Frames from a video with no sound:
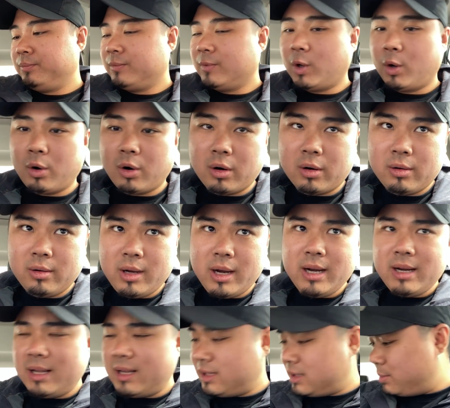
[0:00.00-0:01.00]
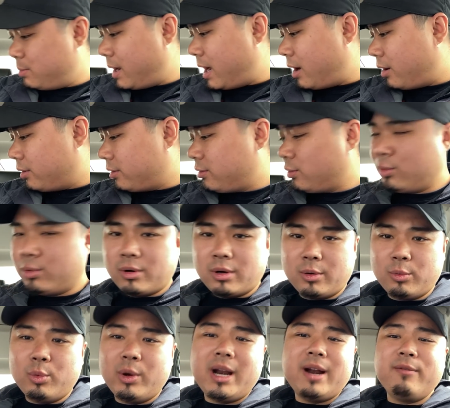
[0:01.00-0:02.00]
Or in his mouth. Or
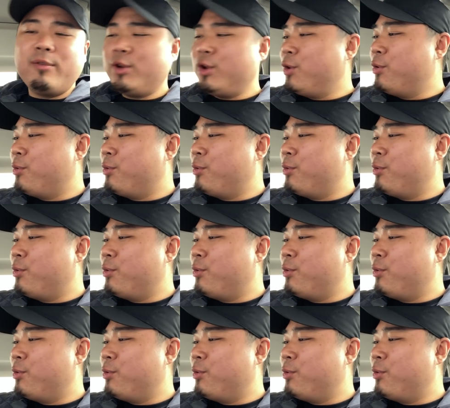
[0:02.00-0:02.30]
whatever you